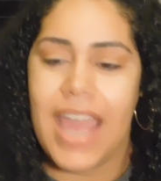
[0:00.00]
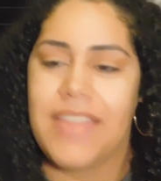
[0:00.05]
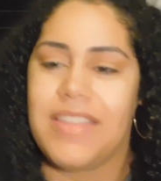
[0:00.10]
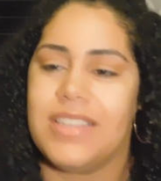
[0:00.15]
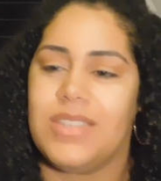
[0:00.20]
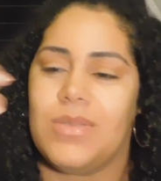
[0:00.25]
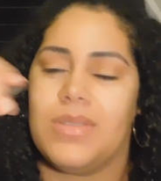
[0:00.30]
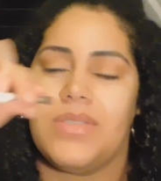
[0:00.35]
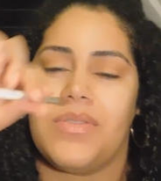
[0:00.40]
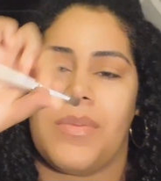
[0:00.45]

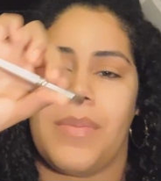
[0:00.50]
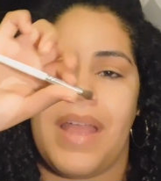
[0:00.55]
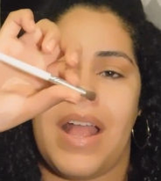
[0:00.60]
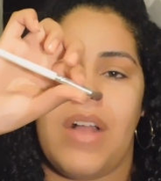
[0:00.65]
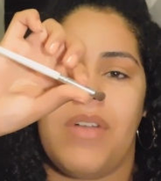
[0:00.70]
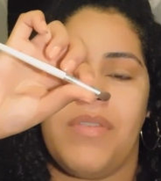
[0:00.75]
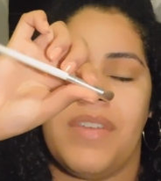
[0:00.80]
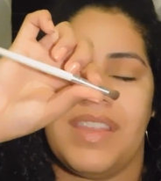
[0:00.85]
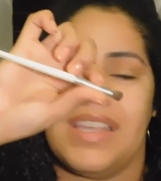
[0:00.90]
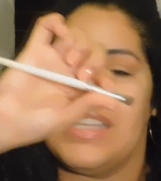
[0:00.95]
This one's from
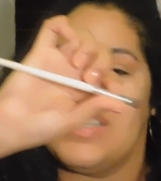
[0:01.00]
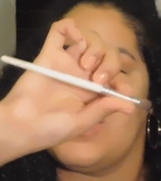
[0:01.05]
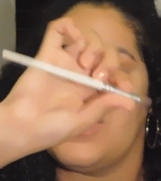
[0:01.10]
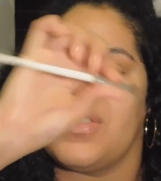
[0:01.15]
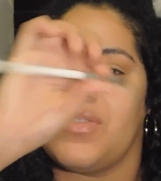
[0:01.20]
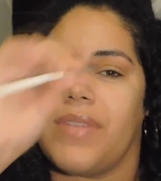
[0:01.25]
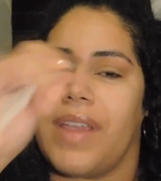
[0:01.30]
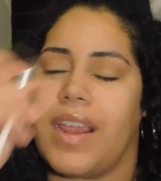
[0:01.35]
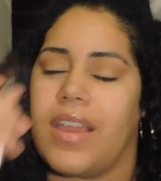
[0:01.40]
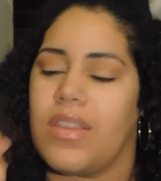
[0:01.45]
e.l.f. I think it's just
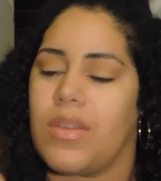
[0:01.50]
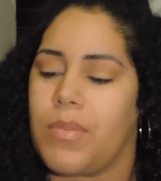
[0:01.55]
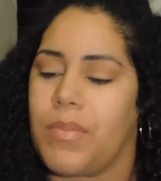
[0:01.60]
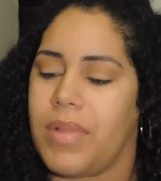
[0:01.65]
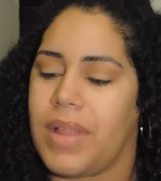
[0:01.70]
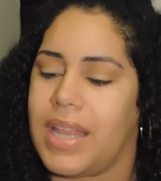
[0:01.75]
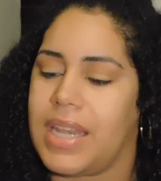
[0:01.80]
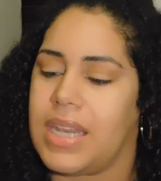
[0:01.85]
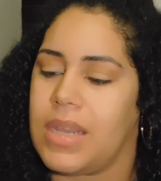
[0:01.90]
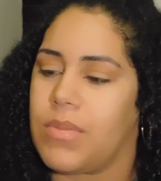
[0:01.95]
a regular
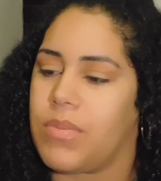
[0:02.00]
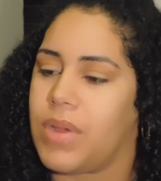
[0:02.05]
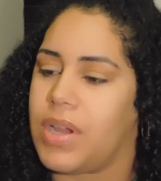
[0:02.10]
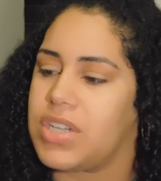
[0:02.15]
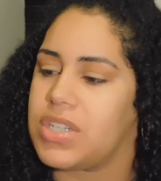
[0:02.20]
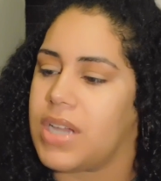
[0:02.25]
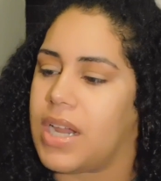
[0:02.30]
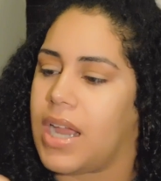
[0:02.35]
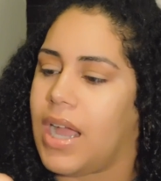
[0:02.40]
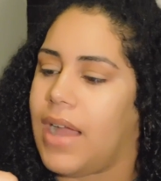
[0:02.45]
blending
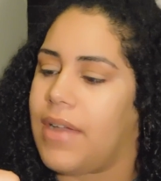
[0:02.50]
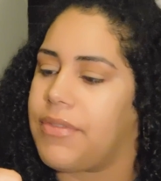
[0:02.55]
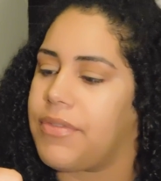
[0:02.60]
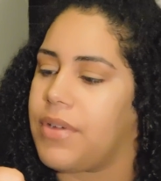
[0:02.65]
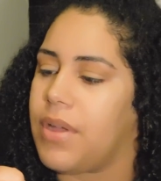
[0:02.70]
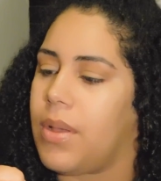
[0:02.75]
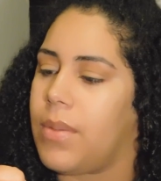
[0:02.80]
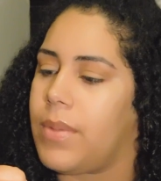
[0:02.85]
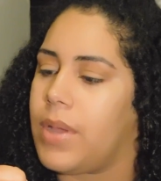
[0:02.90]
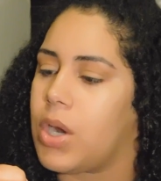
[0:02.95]
brush I got
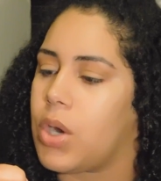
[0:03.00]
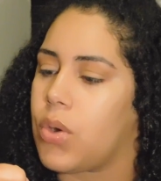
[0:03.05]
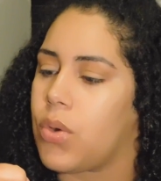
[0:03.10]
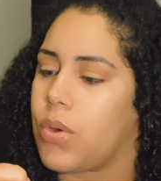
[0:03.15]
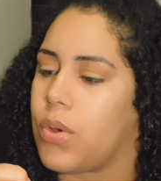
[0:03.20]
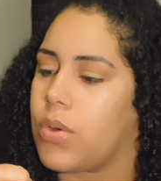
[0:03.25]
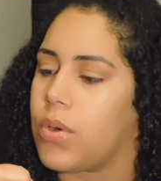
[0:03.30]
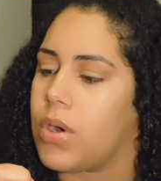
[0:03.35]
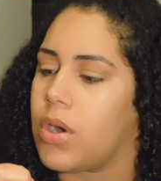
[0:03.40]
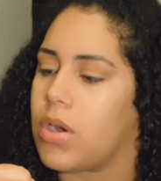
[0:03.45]
from
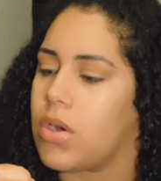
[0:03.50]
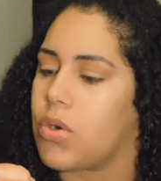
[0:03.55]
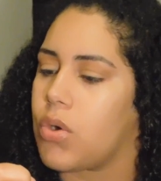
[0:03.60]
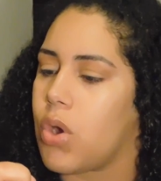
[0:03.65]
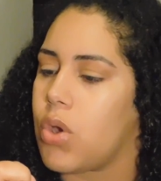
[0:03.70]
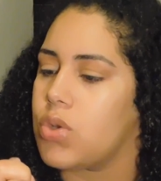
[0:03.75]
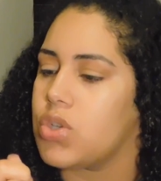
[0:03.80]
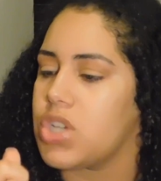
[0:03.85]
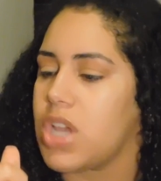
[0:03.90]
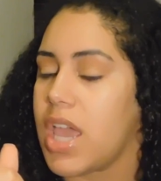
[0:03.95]

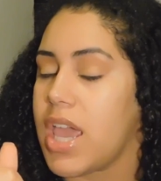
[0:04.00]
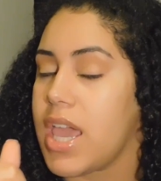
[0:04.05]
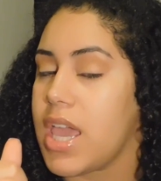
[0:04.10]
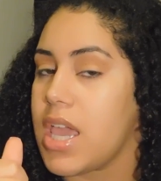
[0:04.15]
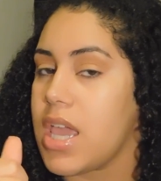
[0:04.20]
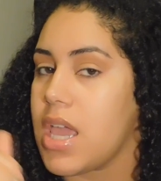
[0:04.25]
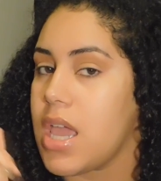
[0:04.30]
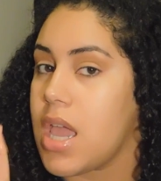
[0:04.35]
Crochet.